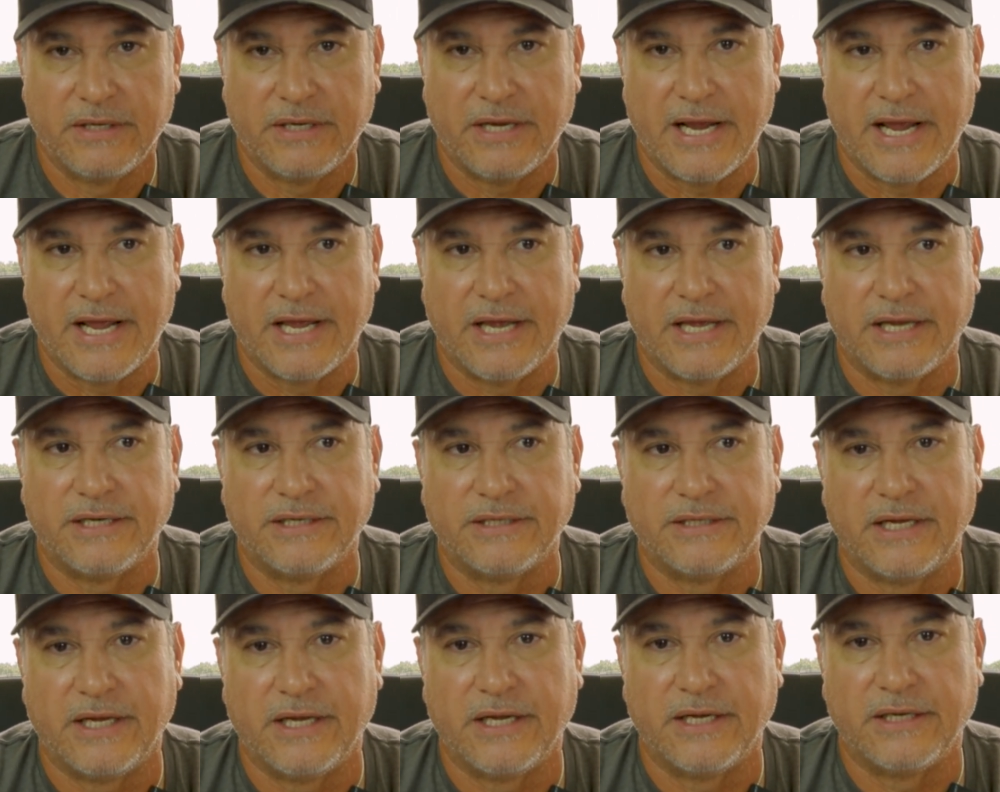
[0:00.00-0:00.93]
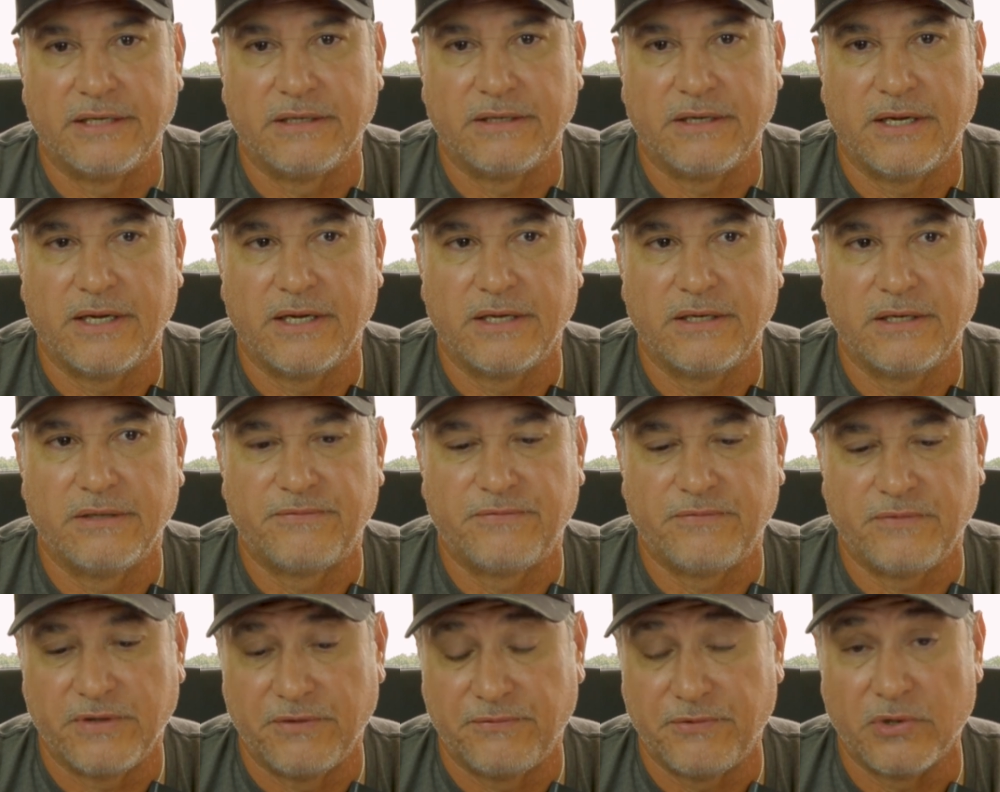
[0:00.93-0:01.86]
And
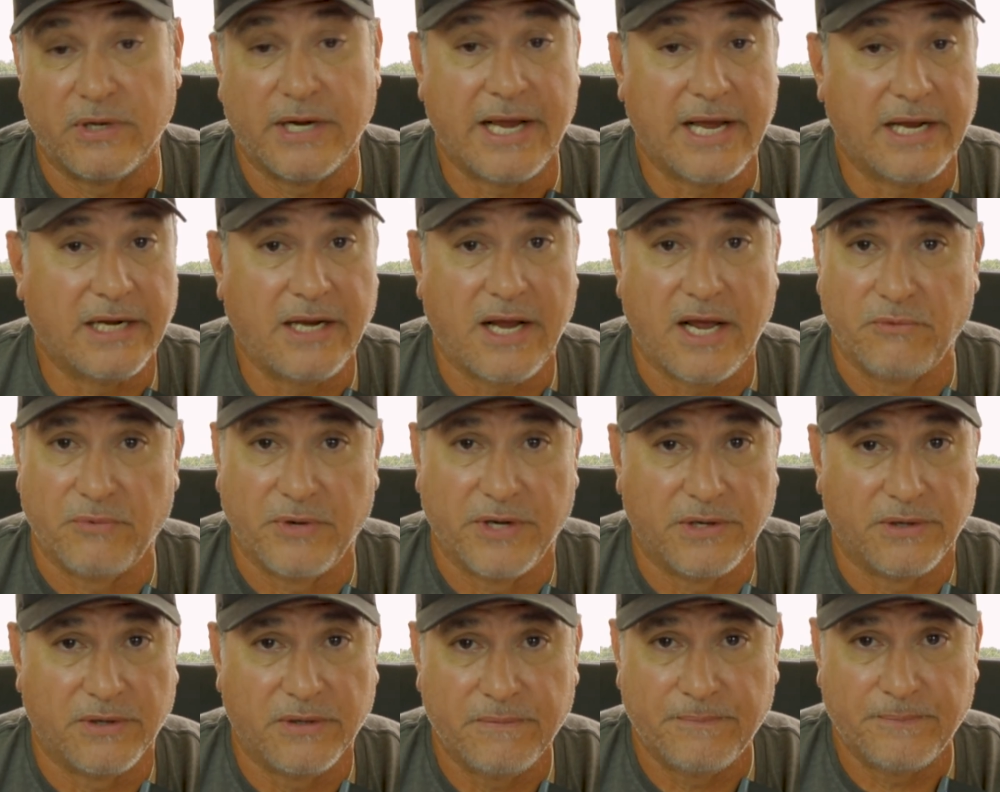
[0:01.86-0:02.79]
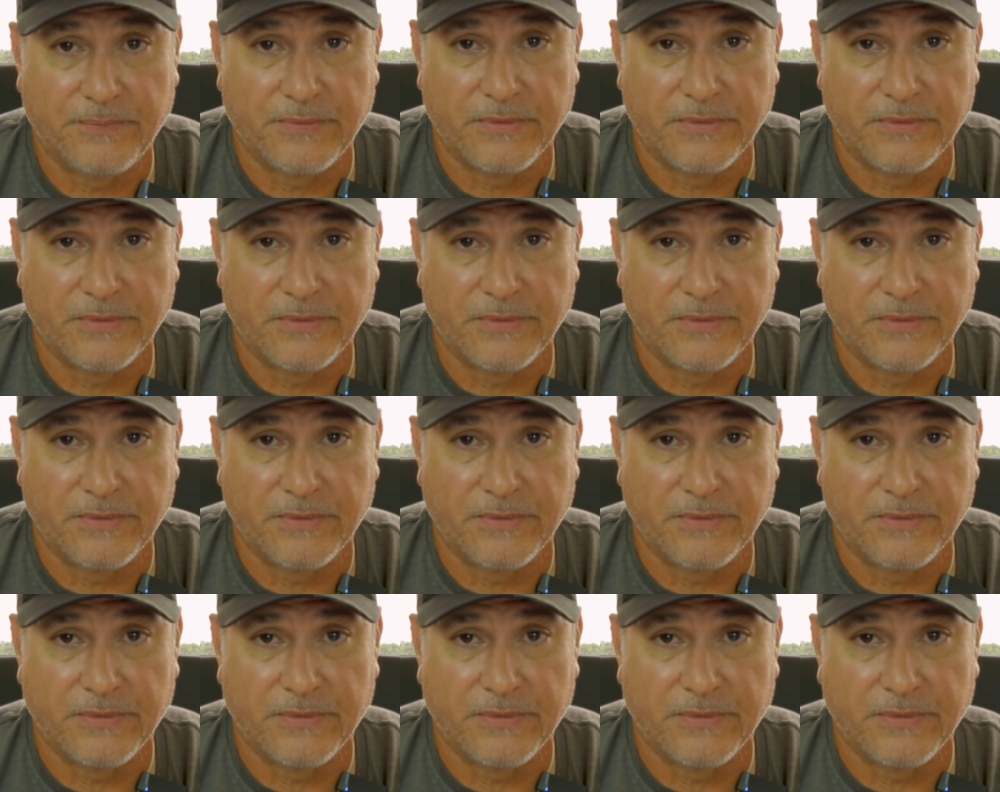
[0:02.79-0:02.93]
if you're a headline reader,